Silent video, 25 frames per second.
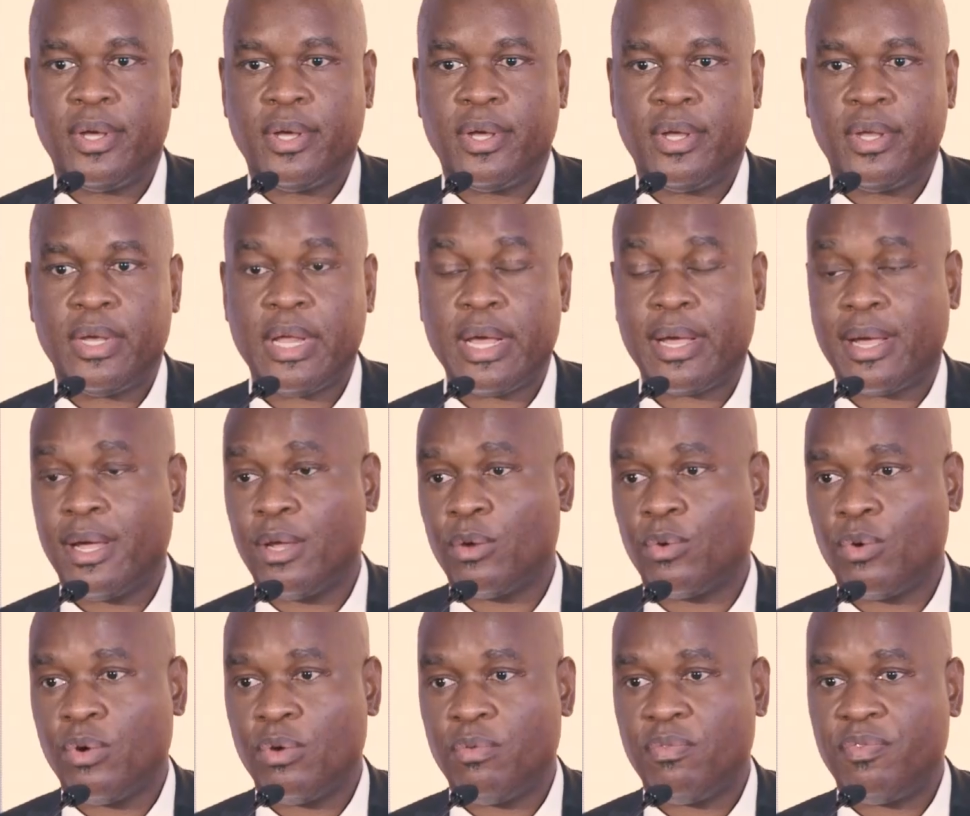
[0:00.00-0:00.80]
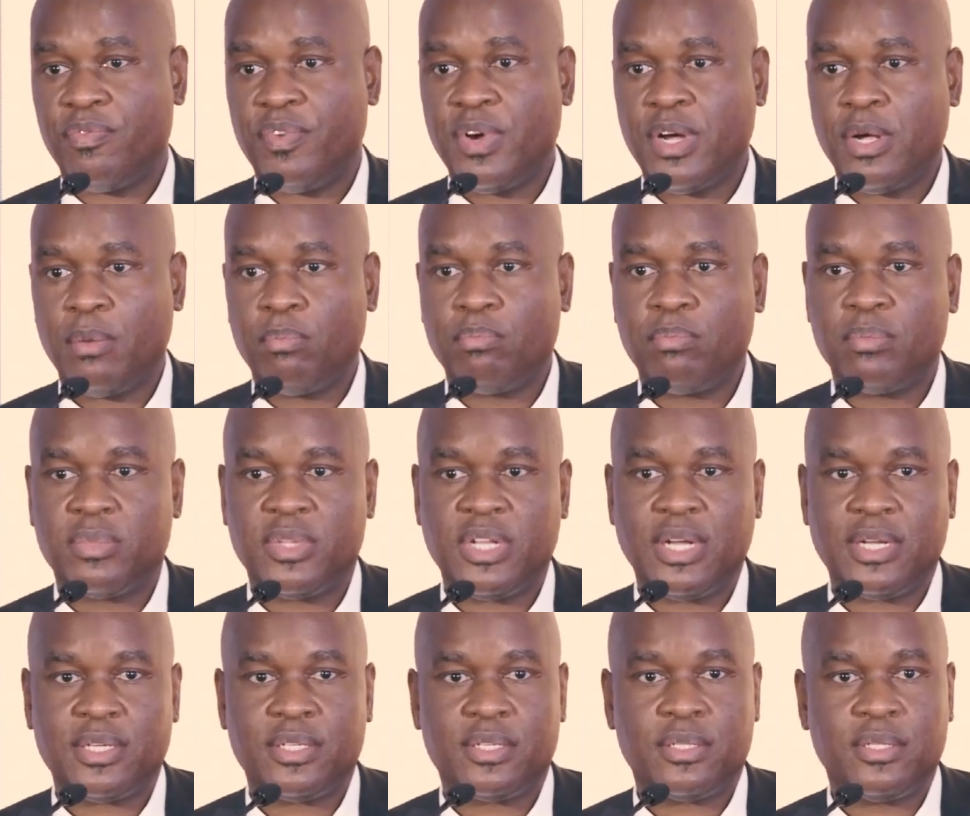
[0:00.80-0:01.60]
And I can confirm
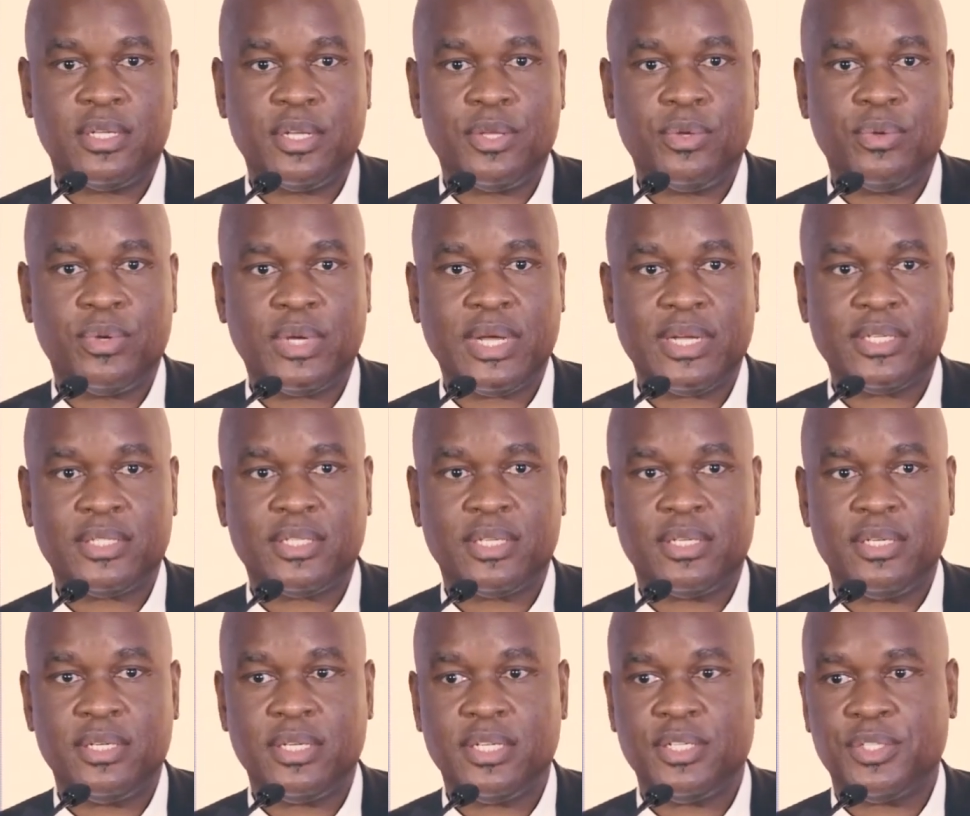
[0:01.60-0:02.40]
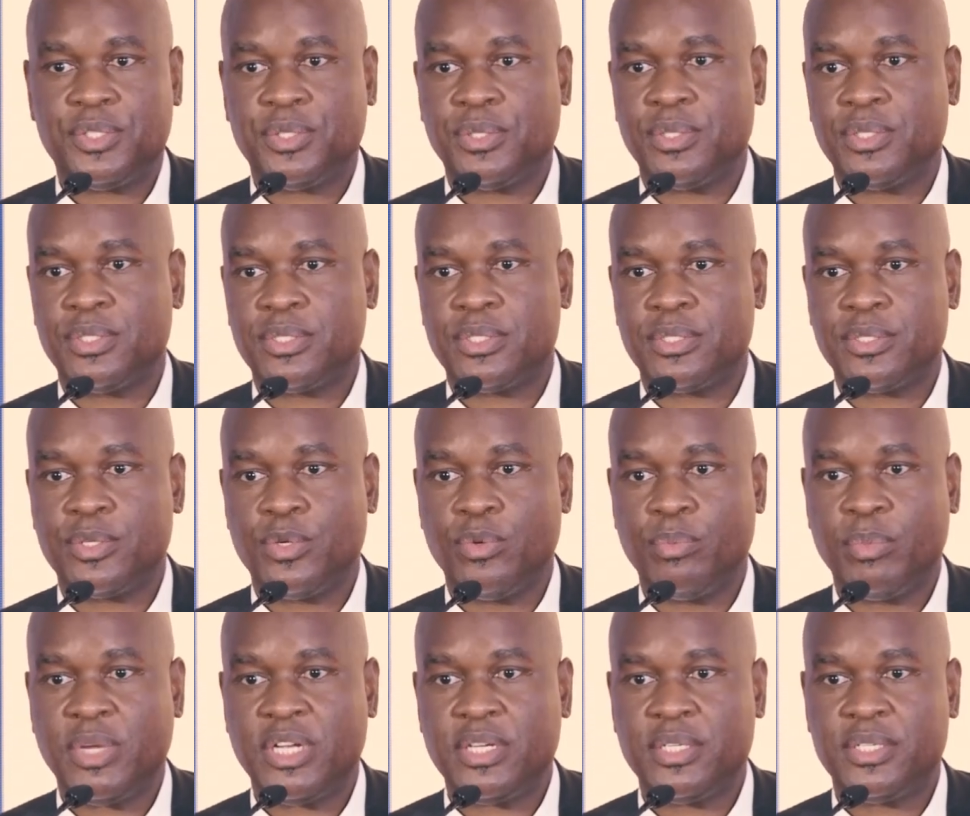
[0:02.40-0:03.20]
that the United Nations
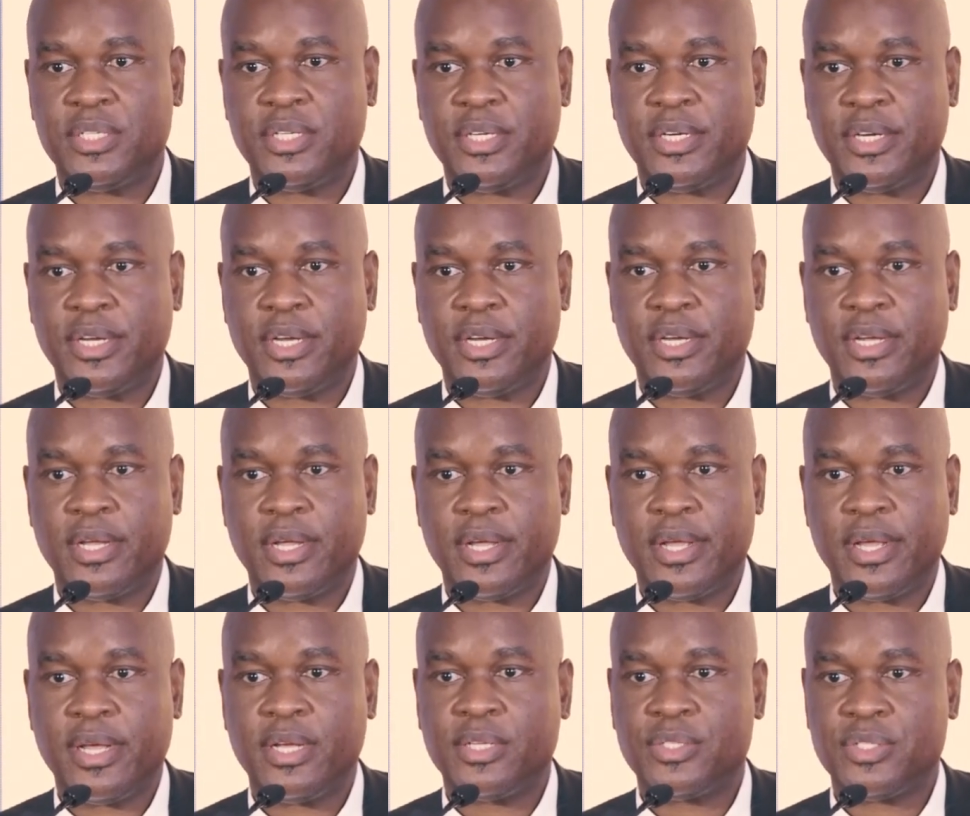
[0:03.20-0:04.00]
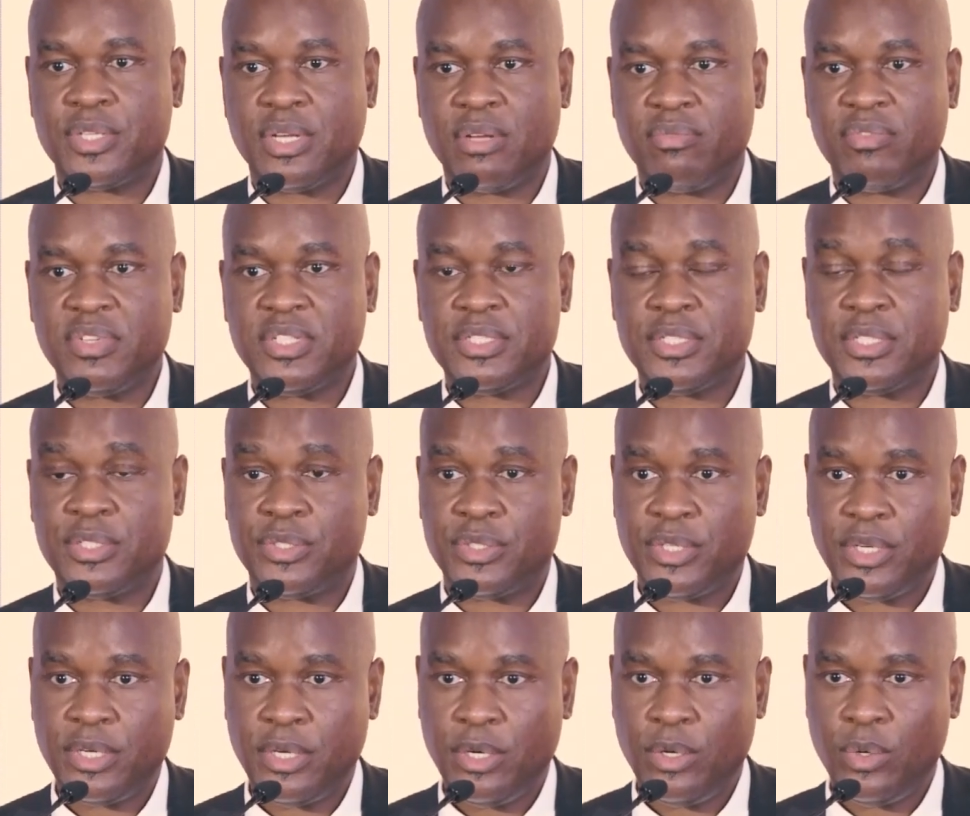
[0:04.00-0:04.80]
Humanitarian Air Service
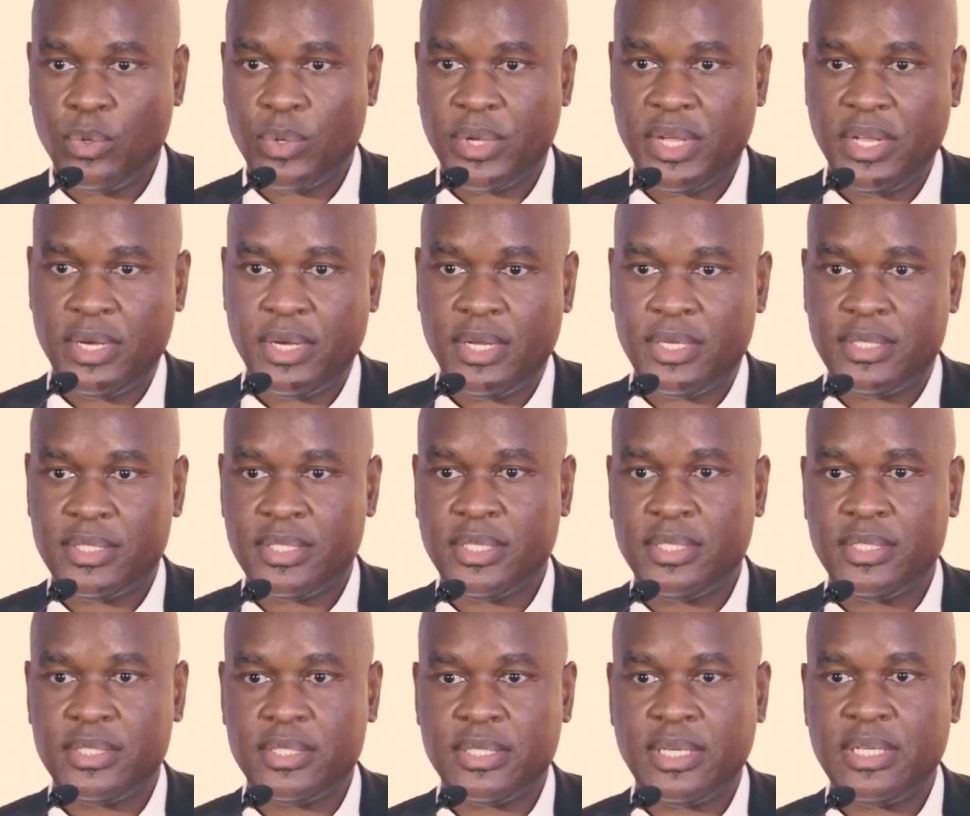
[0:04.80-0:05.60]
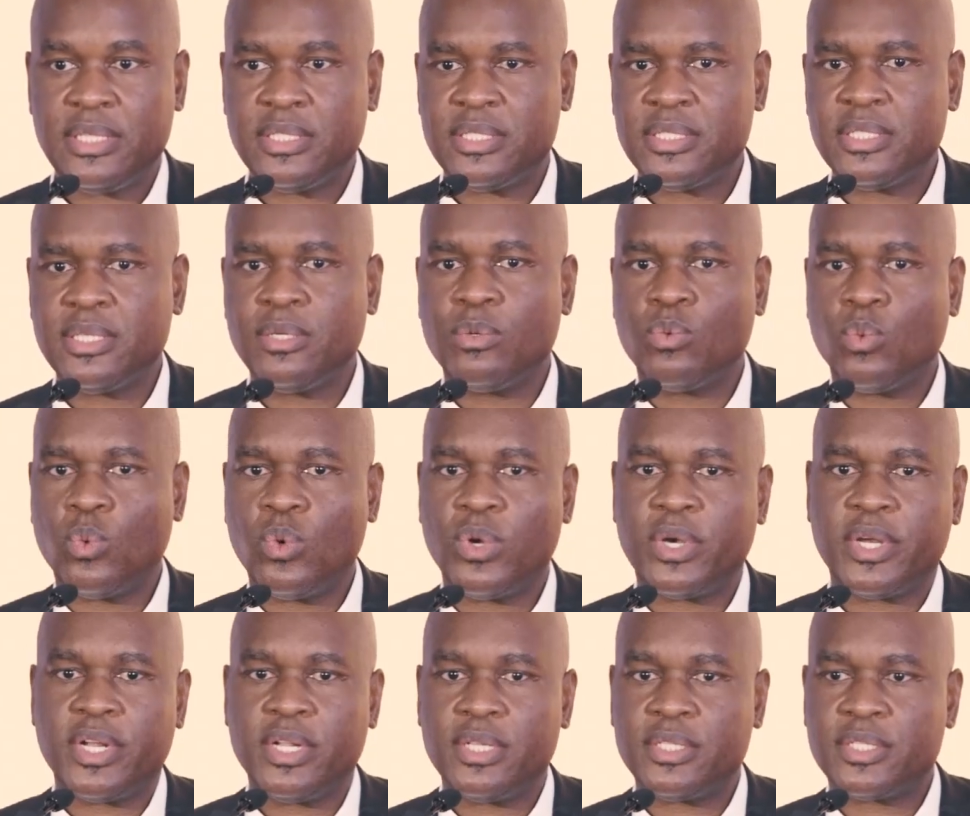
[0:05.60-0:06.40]
is really looking at it and seeing
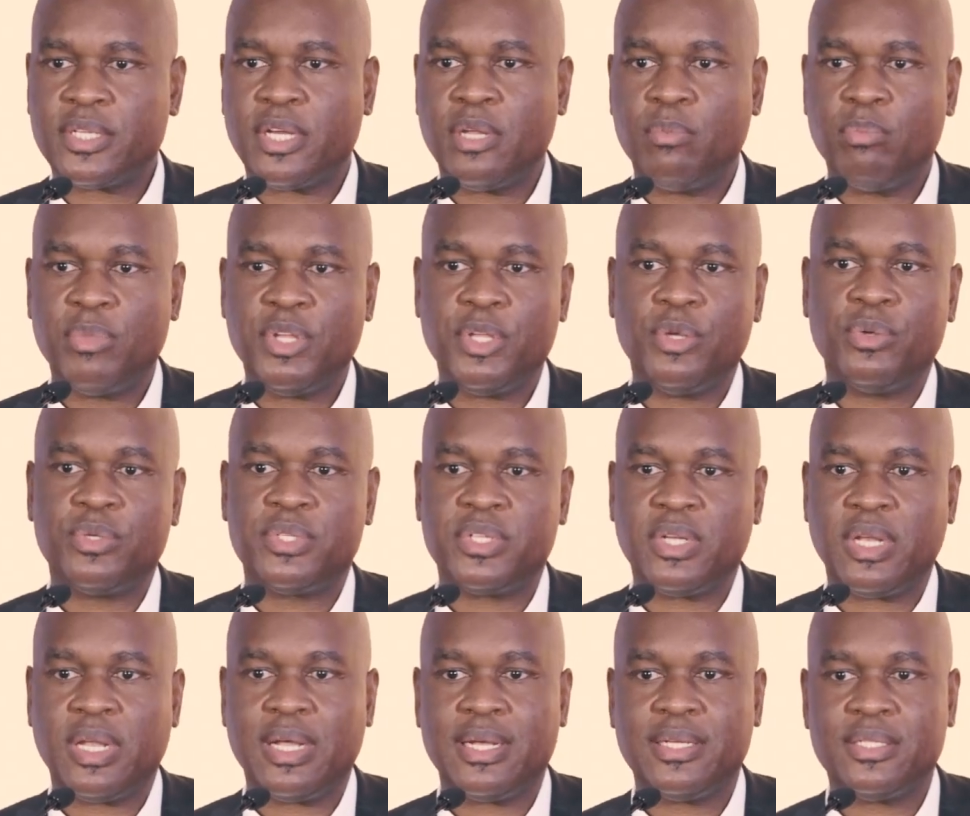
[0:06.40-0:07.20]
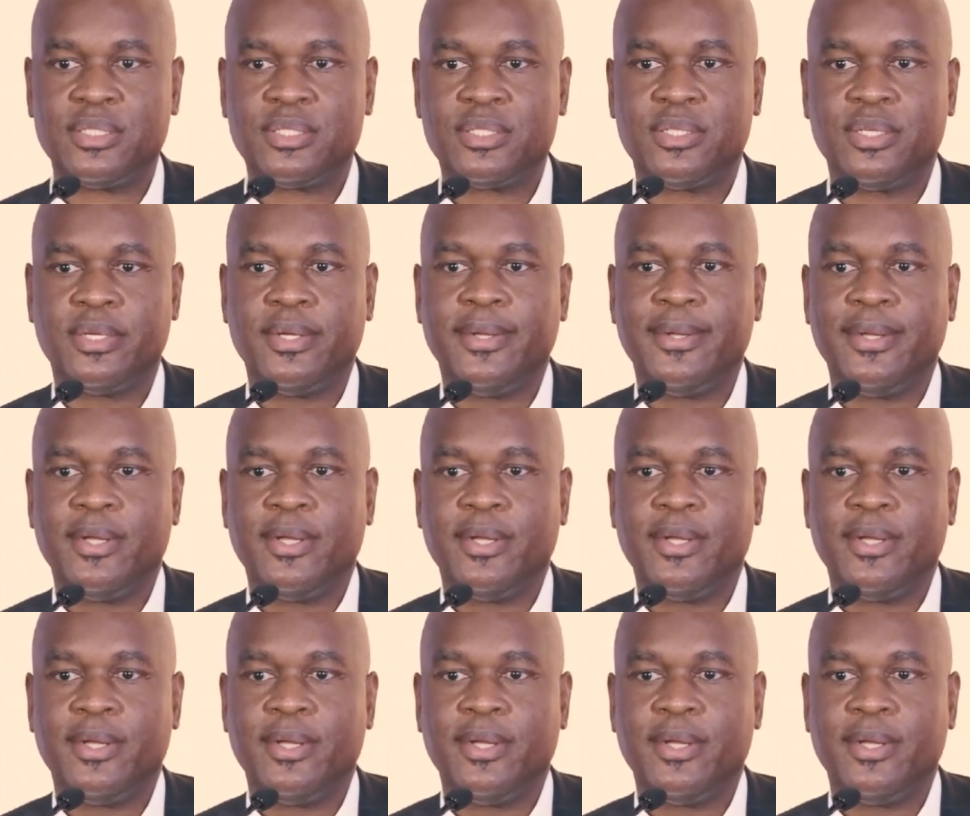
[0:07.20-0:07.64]
what else can be utilized